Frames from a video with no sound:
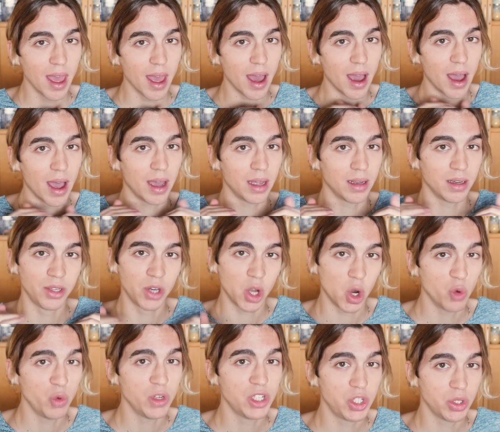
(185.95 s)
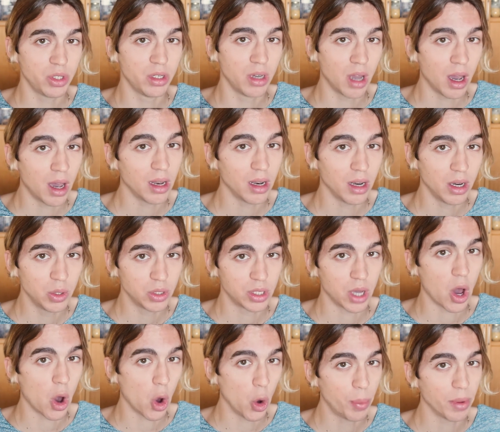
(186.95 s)
No, we should not lose
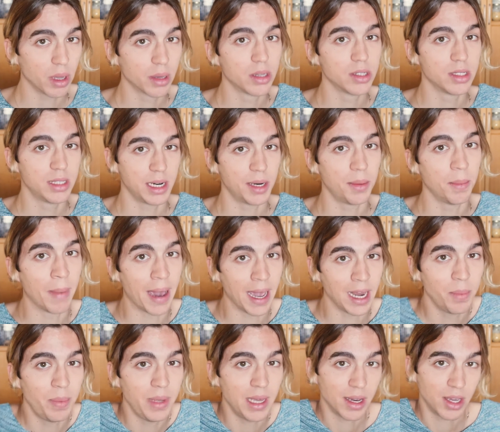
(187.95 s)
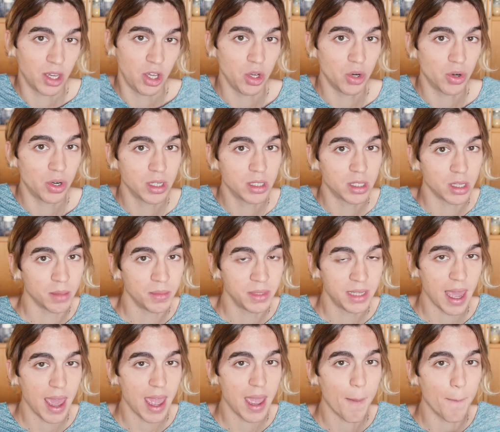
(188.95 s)
hope, because there might be a cure
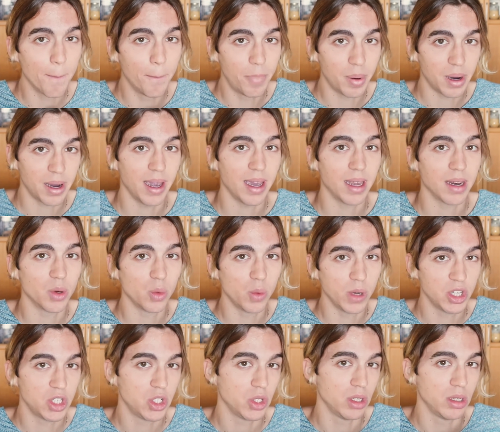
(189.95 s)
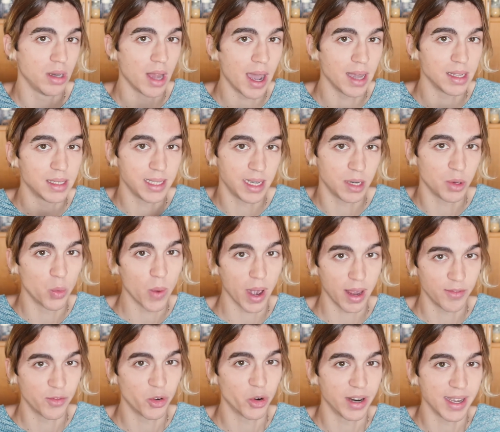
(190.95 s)
someday, but we should not sit and
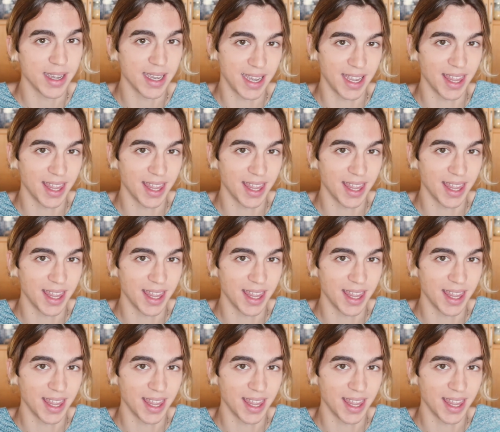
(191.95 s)
wait for it